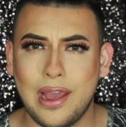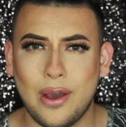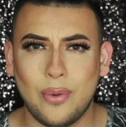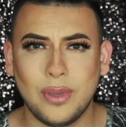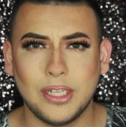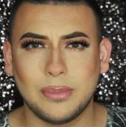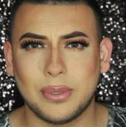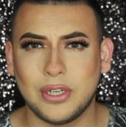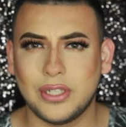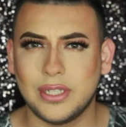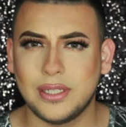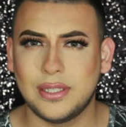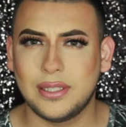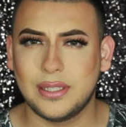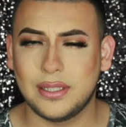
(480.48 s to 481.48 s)
I always
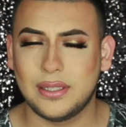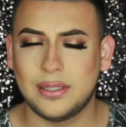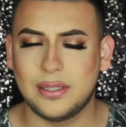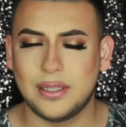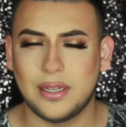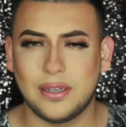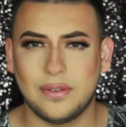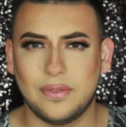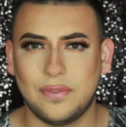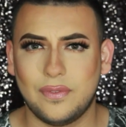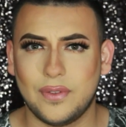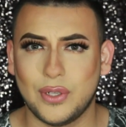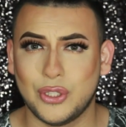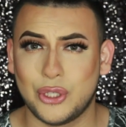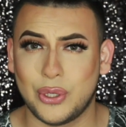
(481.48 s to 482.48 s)
purchase stuff
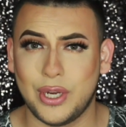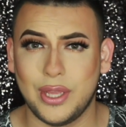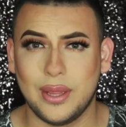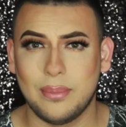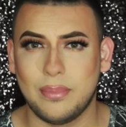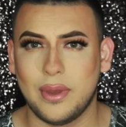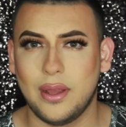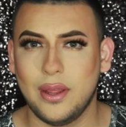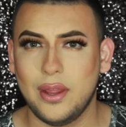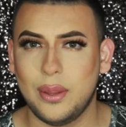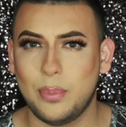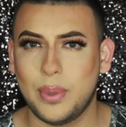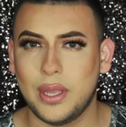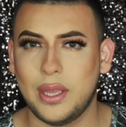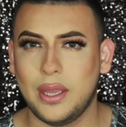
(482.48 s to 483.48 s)
during the month,
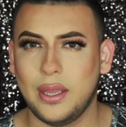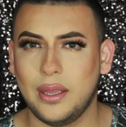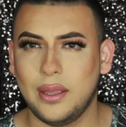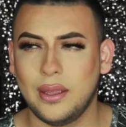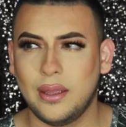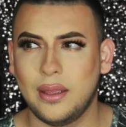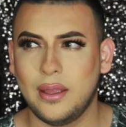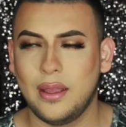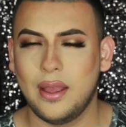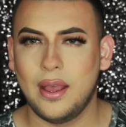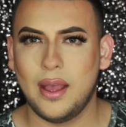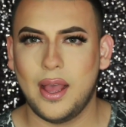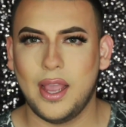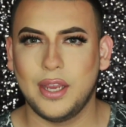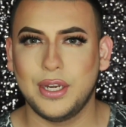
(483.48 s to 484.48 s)
but
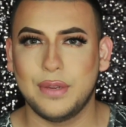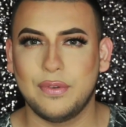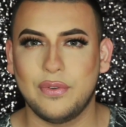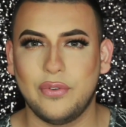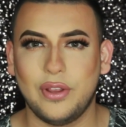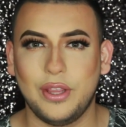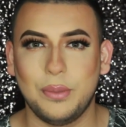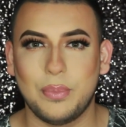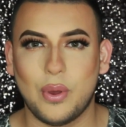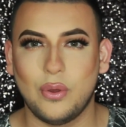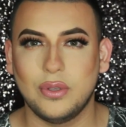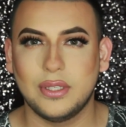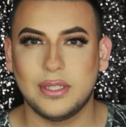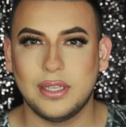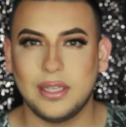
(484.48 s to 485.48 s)
I never really
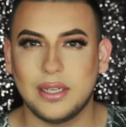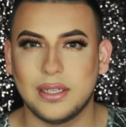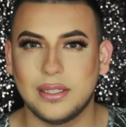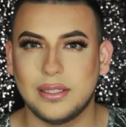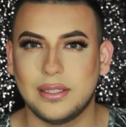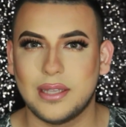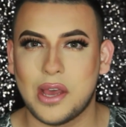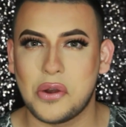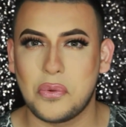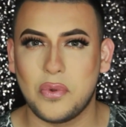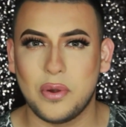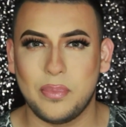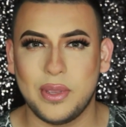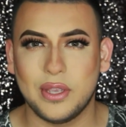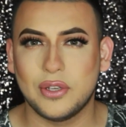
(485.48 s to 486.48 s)
post it because I don't
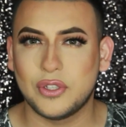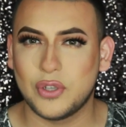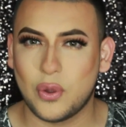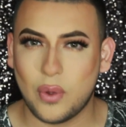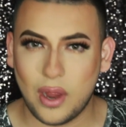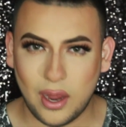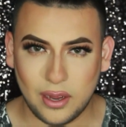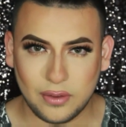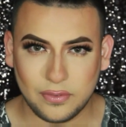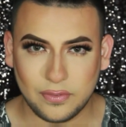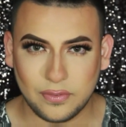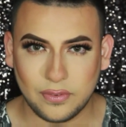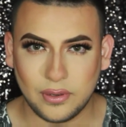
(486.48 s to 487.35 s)
want to be a show off.